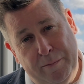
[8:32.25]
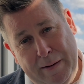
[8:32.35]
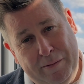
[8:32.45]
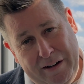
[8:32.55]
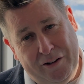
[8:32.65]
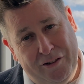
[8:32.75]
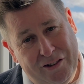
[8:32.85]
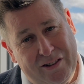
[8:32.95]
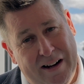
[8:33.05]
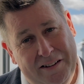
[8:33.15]
for people in a good
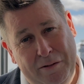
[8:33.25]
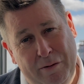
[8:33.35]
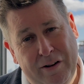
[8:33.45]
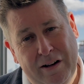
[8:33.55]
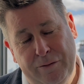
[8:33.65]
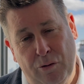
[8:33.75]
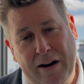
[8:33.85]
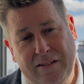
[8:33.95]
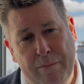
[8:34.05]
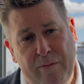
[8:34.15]
society with the
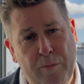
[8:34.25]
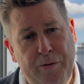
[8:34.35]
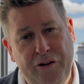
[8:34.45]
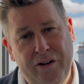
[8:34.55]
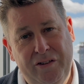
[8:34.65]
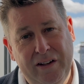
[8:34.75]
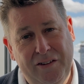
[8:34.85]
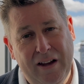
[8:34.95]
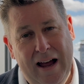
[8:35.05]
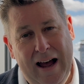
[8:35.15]
right type of opportunities.